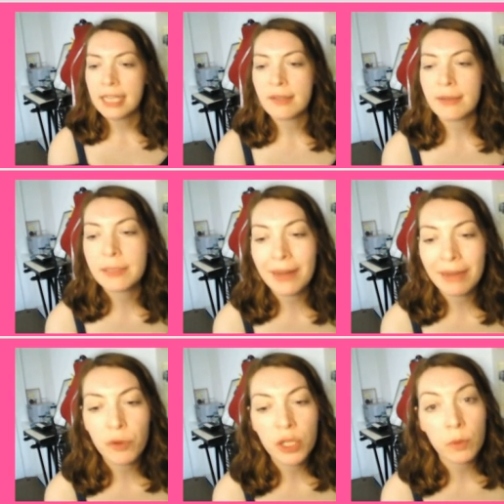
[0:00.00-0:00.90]
So
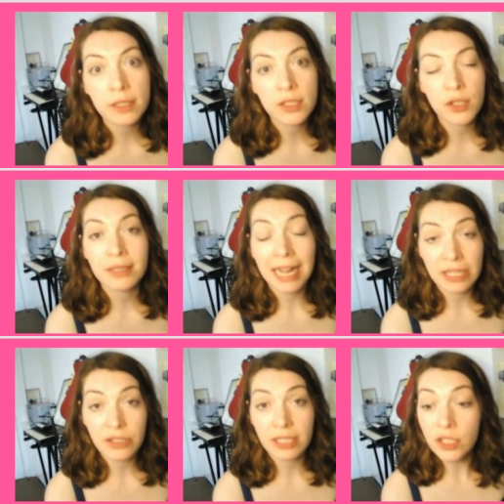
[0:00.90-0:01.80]
explain what you want students to
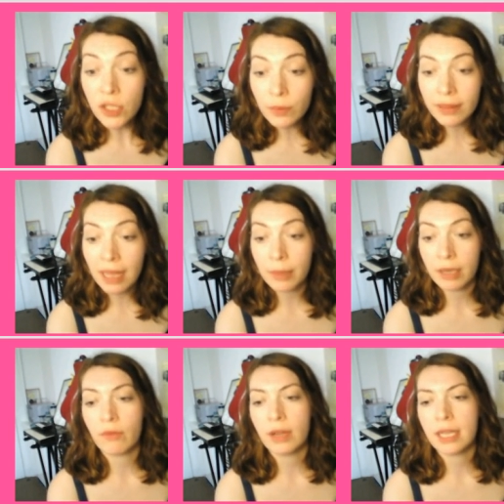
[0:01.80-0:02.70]
actually do with that
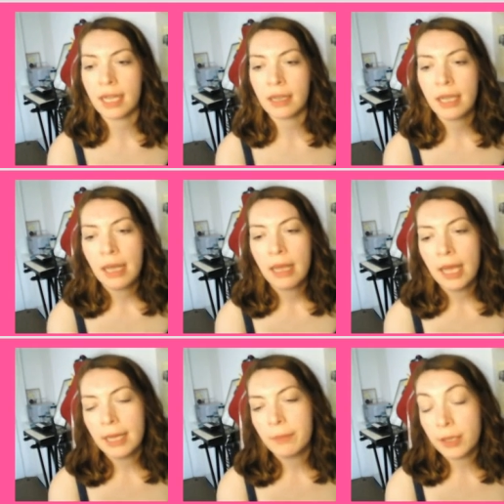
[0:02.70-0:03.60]
bit of reading.
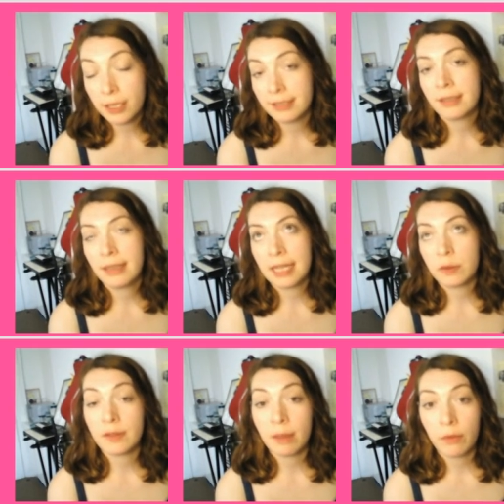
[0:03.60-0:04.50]
Because,
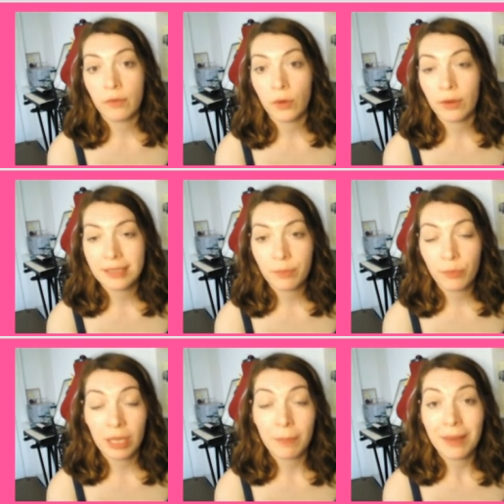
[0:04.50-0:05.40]
as we said before, it's a
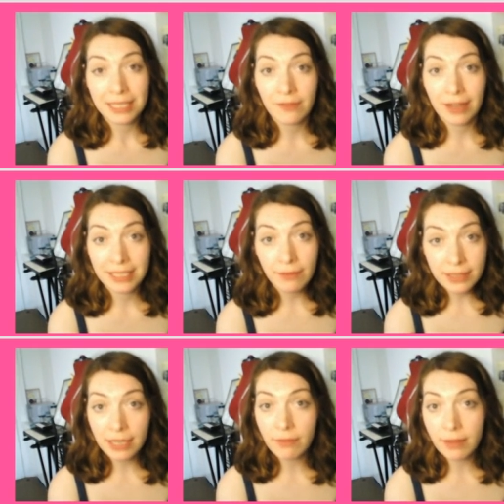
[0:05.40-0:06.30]
pretty passive
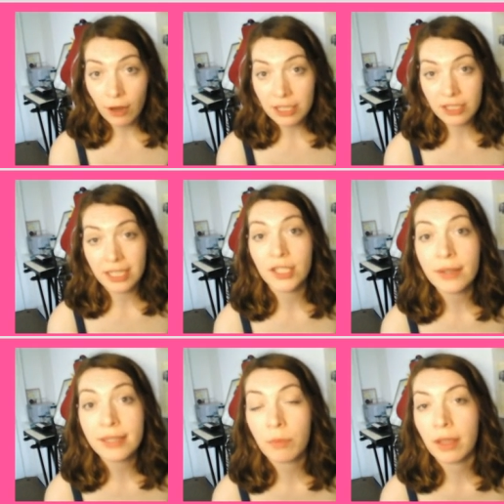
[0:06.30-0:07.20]
activity if they're not actually
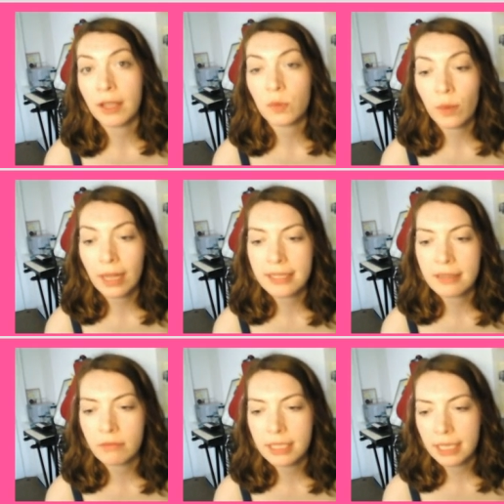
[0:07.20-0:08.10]
doing something as well
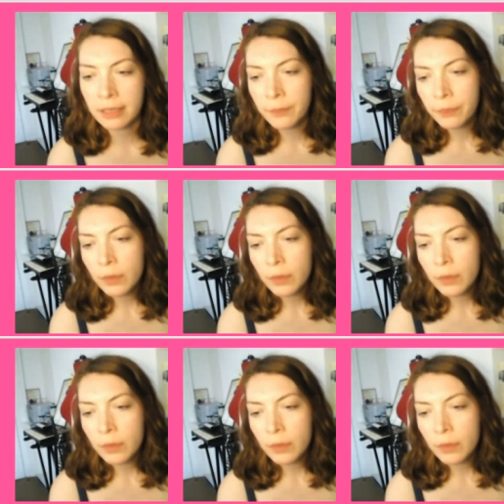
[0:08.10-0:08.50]
as the reading.